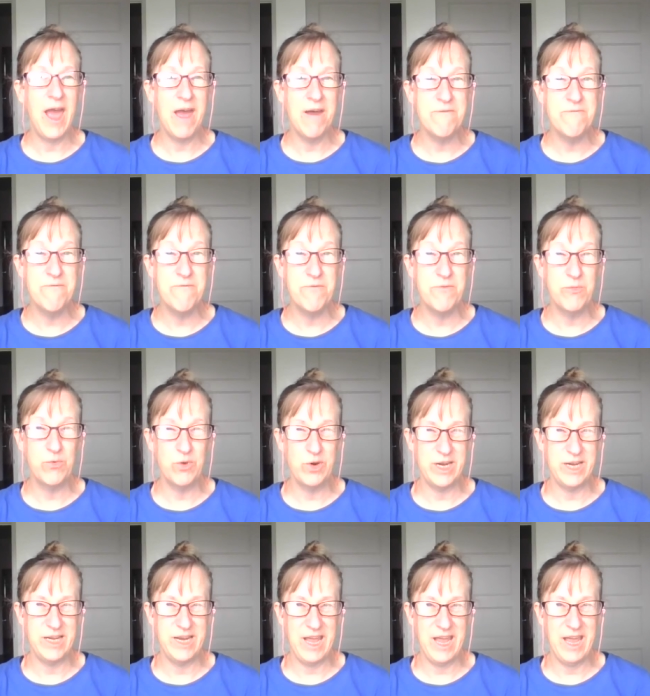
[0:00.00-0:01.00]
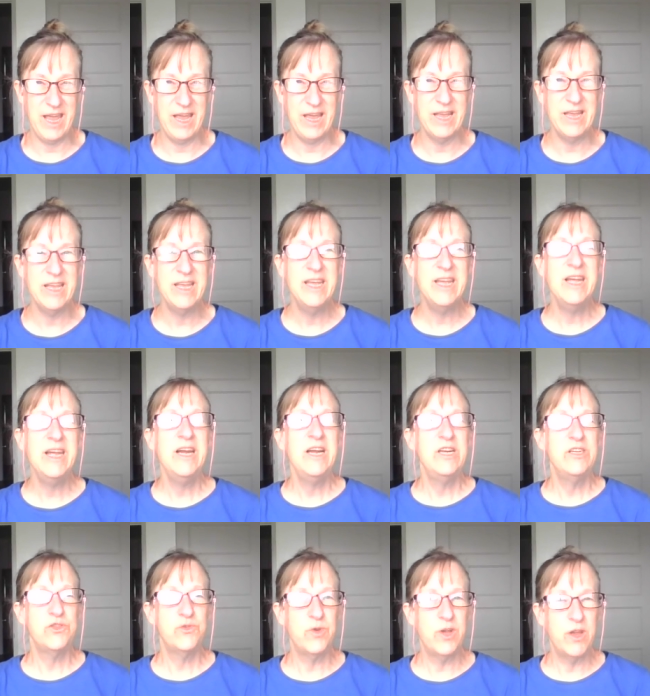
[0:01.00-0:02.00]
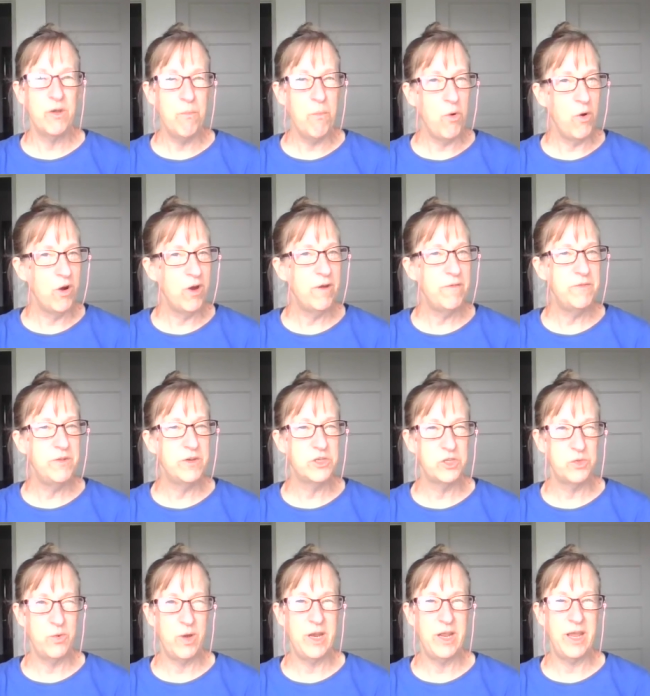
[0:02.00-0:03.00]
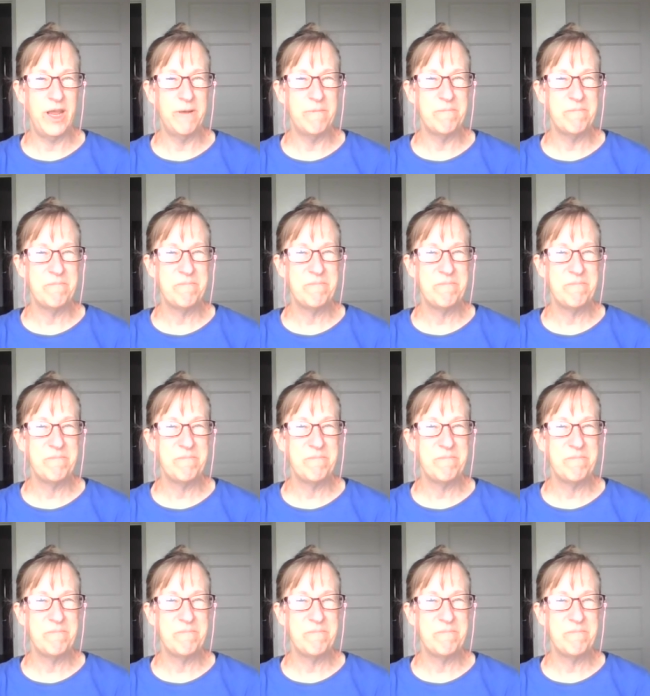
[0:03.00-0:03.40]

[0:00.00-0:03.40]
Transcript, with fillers: every day. Drink more if you're sweating.